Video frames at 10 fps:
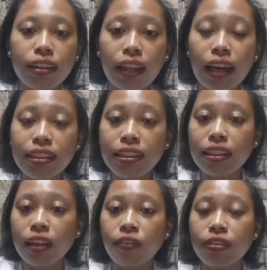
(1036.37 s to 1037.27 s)
Task
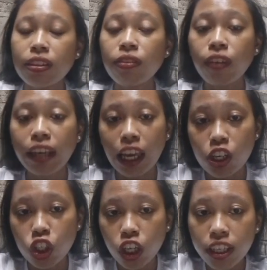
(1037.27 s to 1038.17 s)

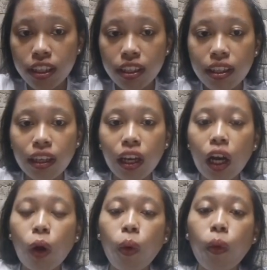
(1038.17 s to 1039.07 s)
classification,
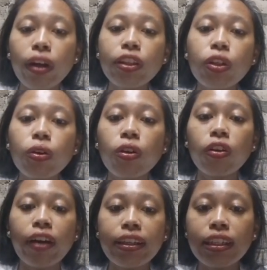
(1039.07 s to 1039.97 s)
what you
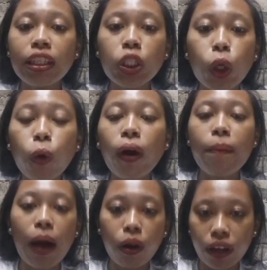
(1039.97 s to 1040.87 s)
already know
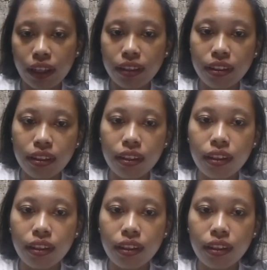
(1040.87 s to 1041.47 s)
about it.